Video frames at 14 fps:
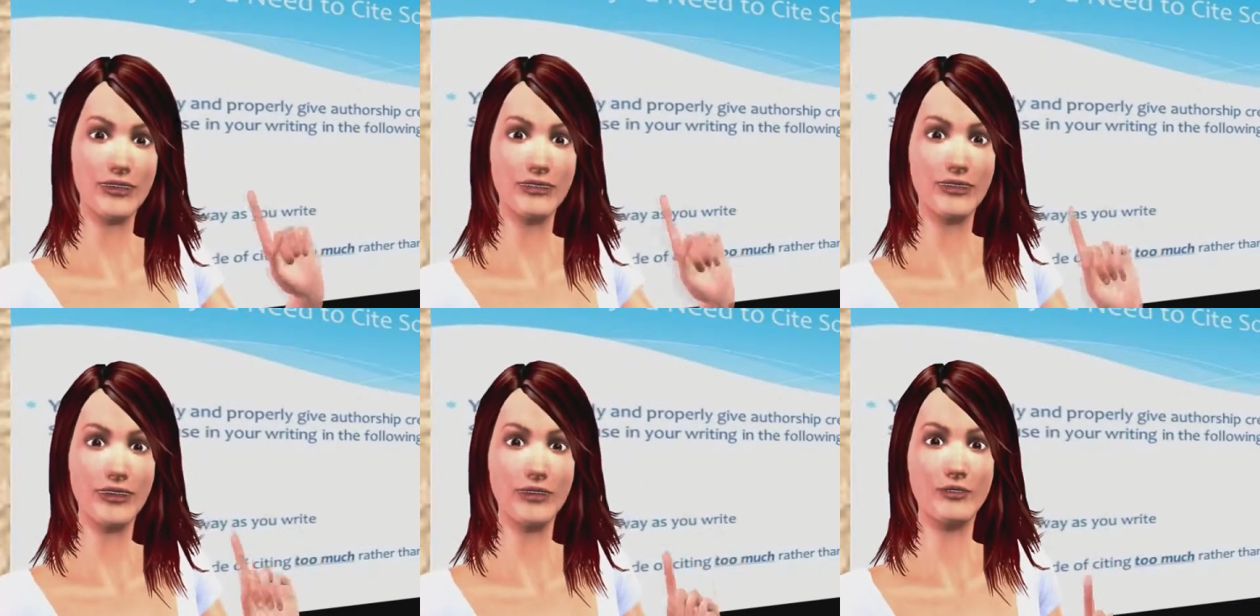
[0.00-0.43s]

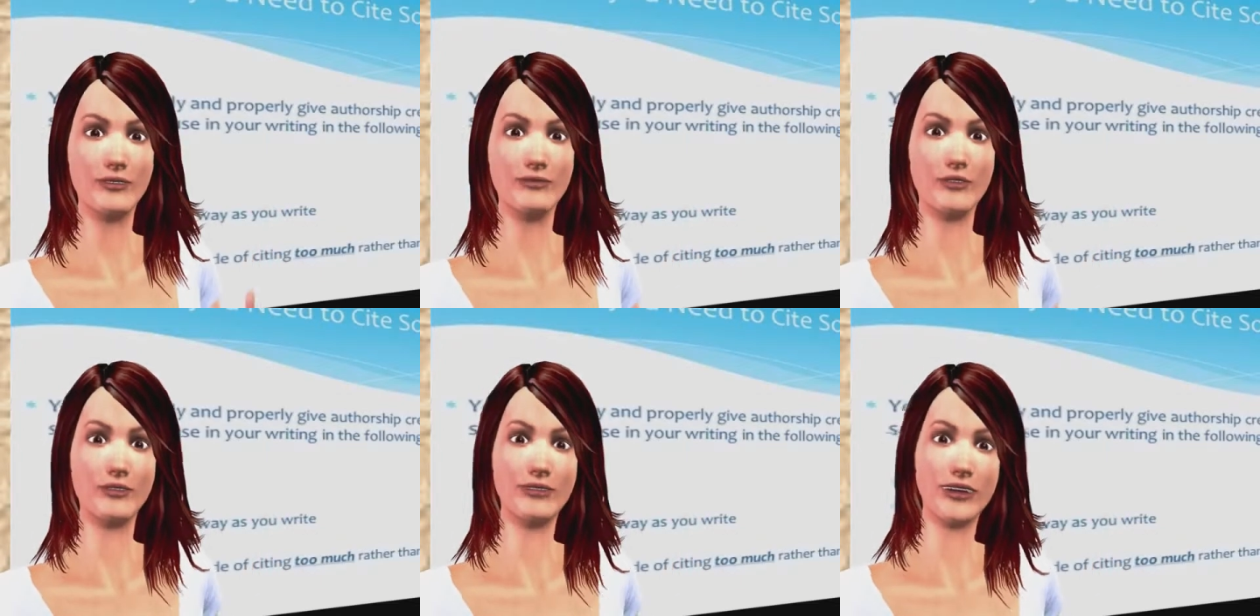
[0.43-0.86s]
You need to
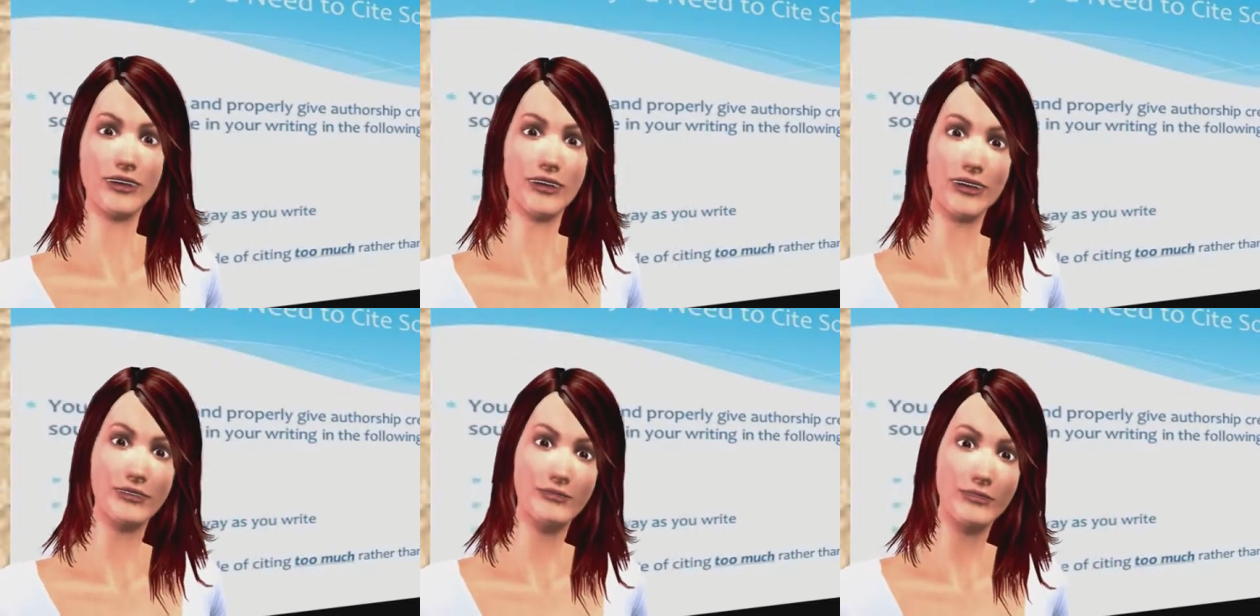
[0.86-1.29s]
fully
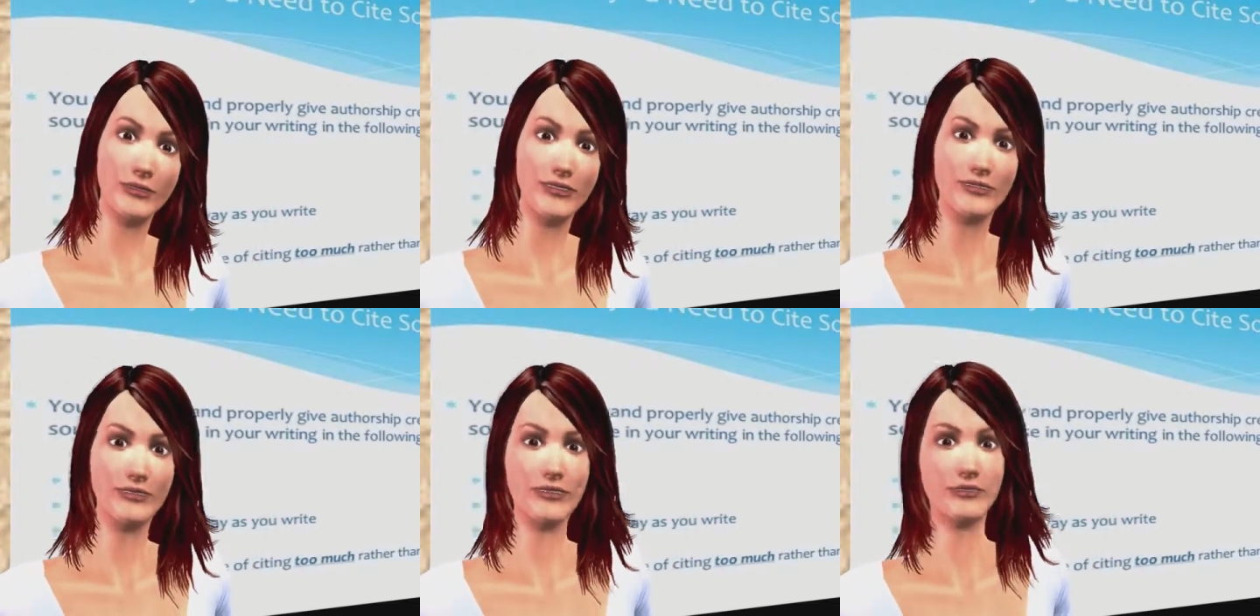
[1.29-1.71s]
and
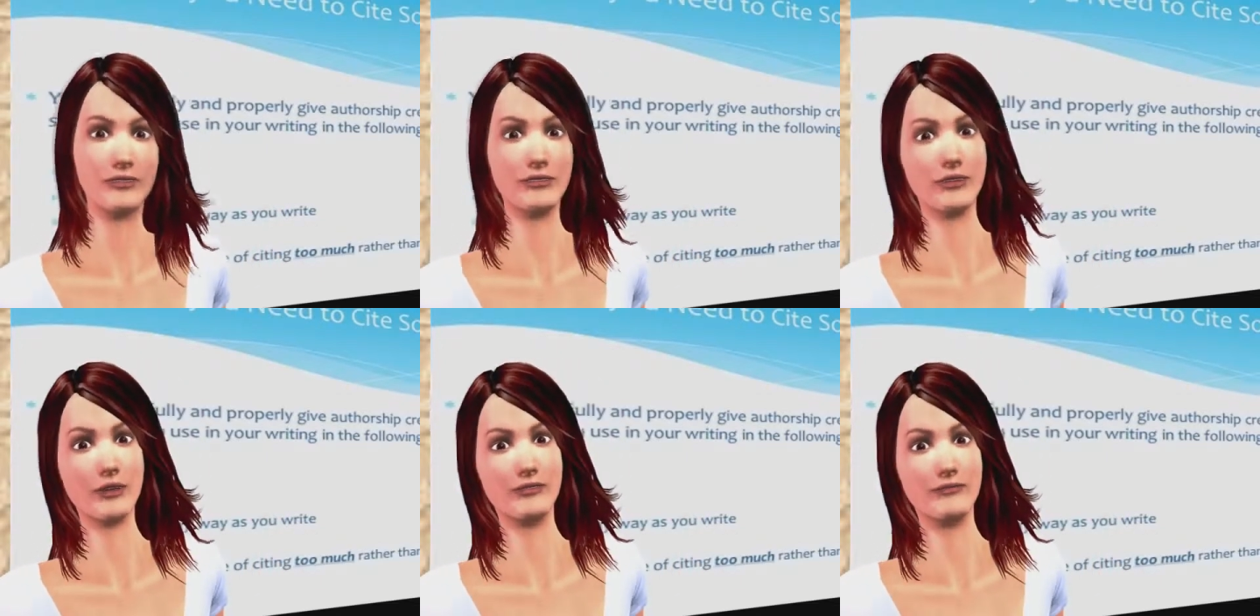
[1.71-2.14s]
properly give
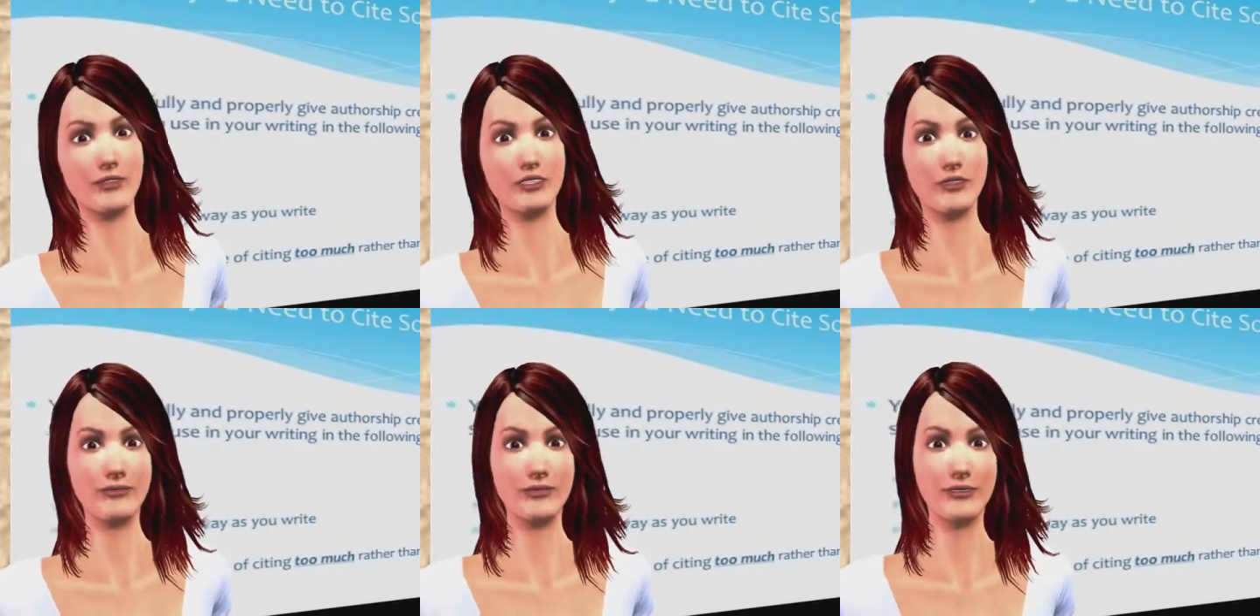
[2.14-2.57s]

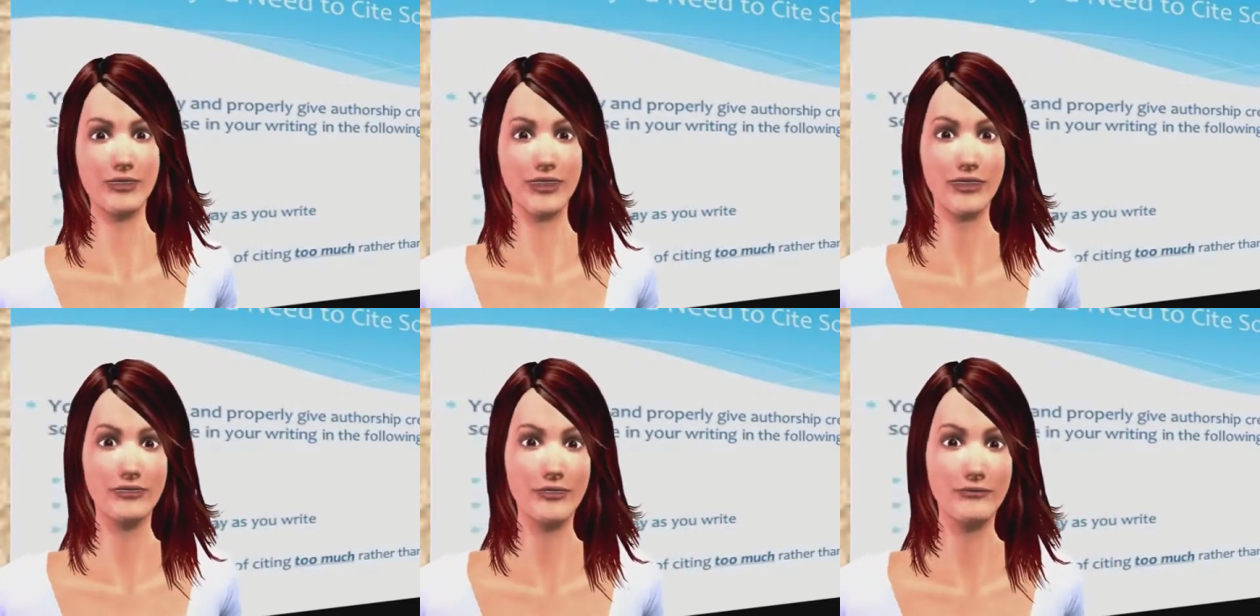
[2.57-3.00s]
authorship
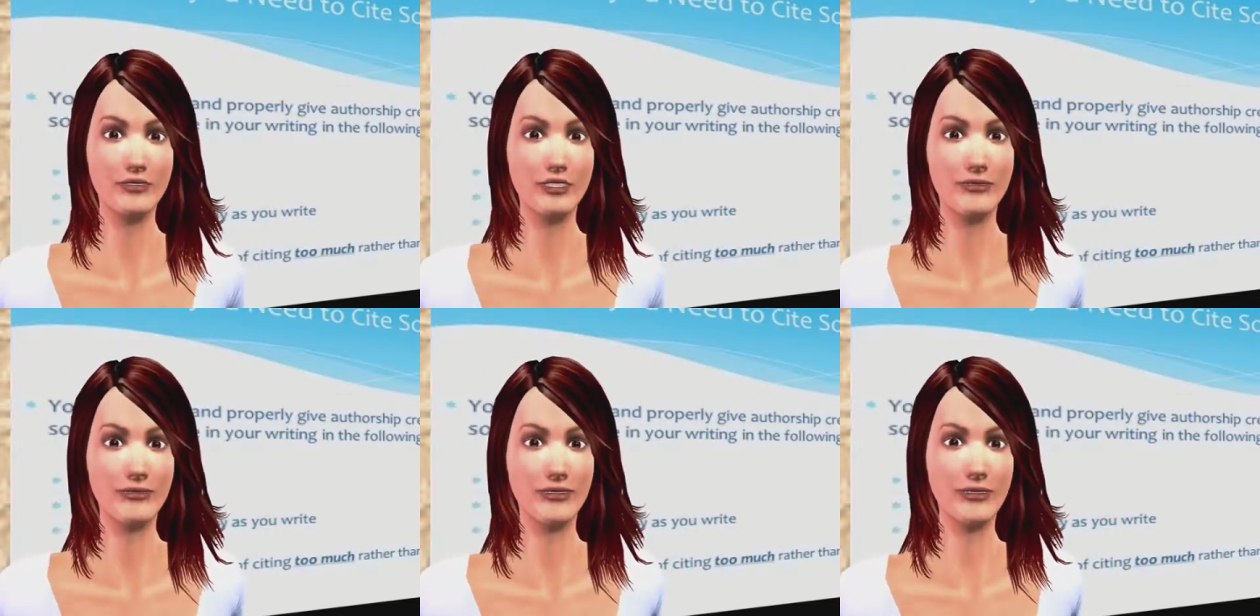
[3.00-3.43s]
credit,
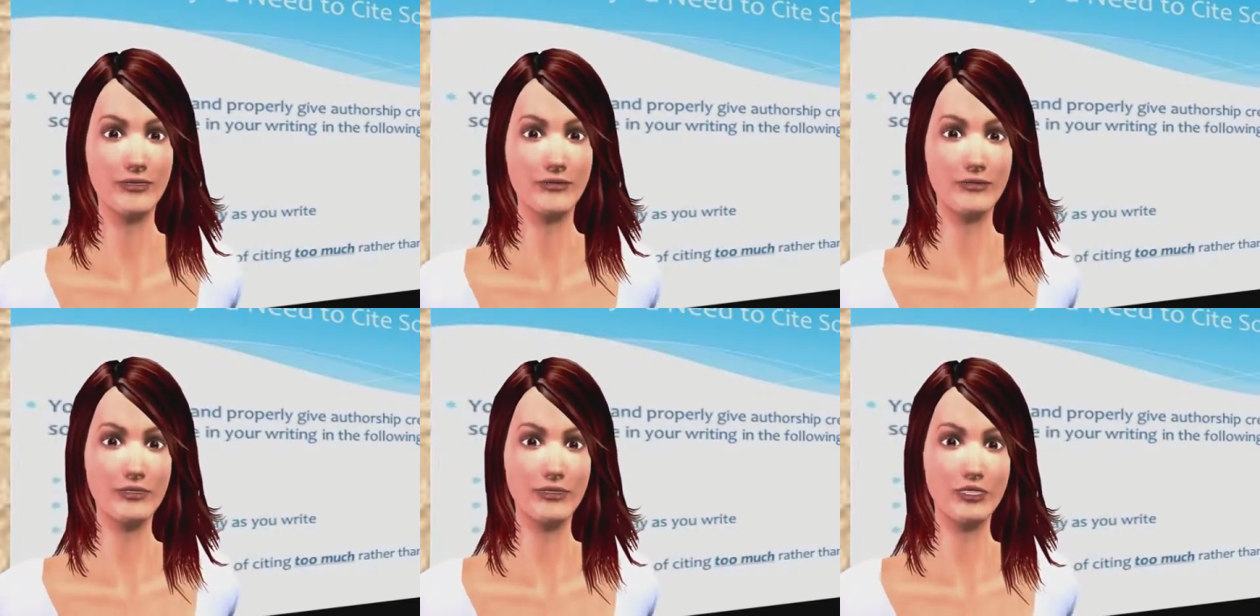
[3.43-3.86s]
which is what
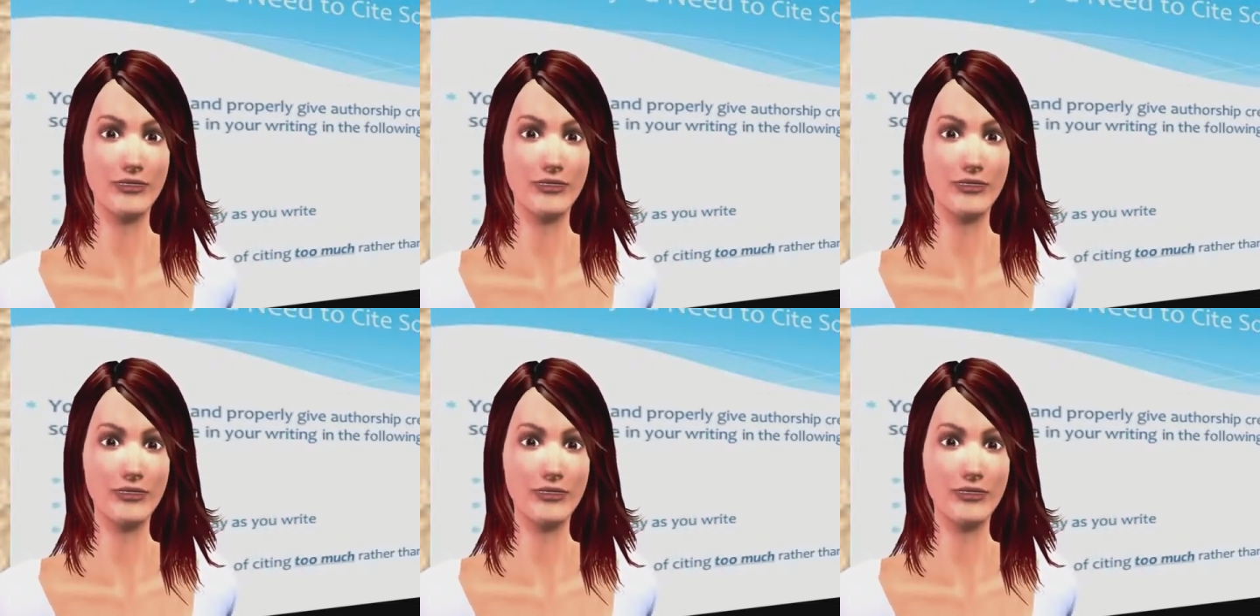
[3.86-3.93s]
it means